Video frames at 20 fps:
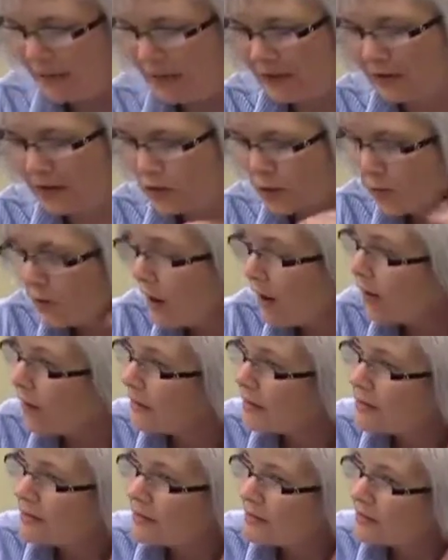been in 2 car
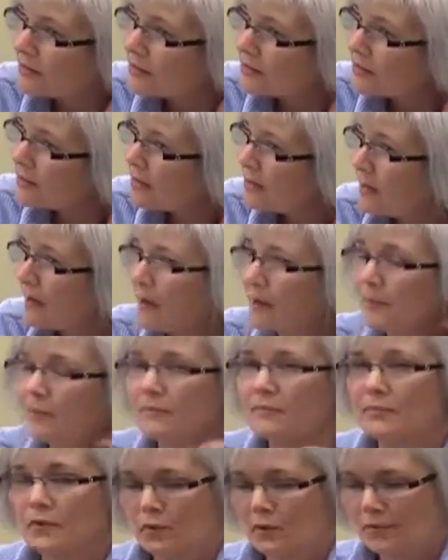accidents
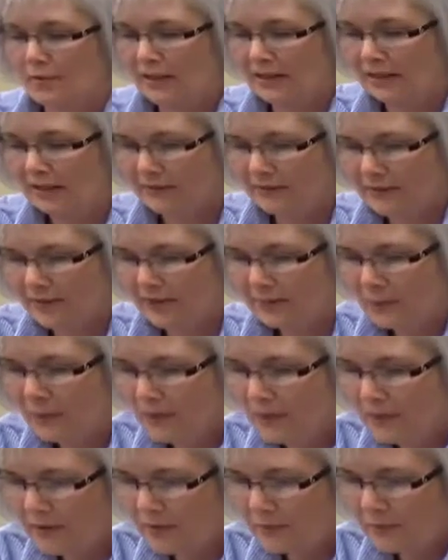throughout my lifetime,
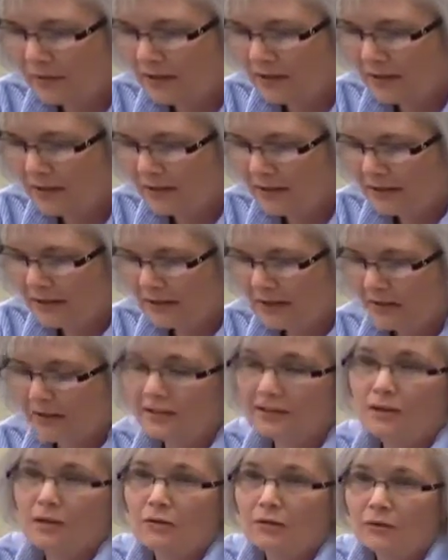both of them resulting in
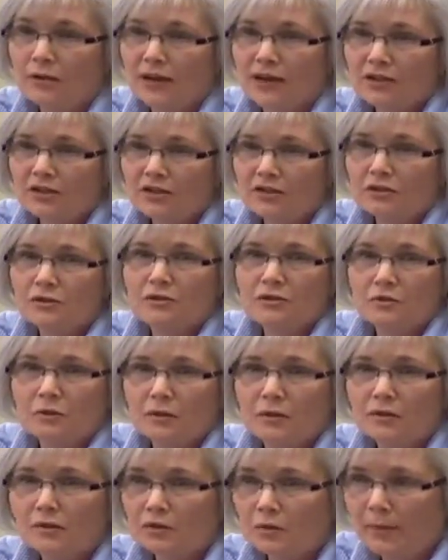skull fractures
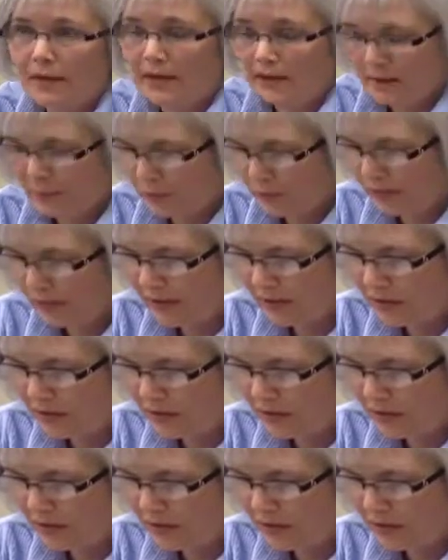with traumatic brain